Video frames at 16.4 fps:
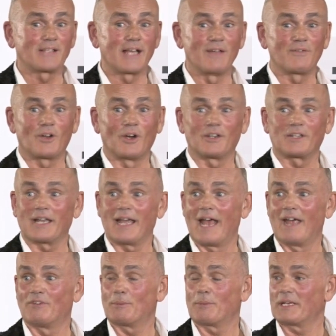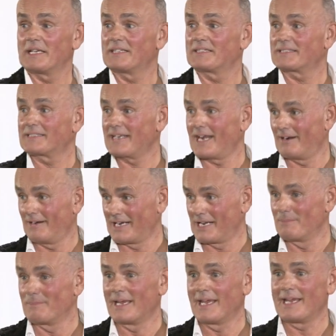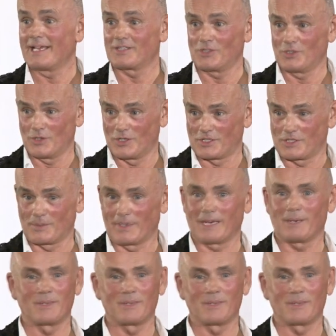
so I've got everybody staring at me as you're doing,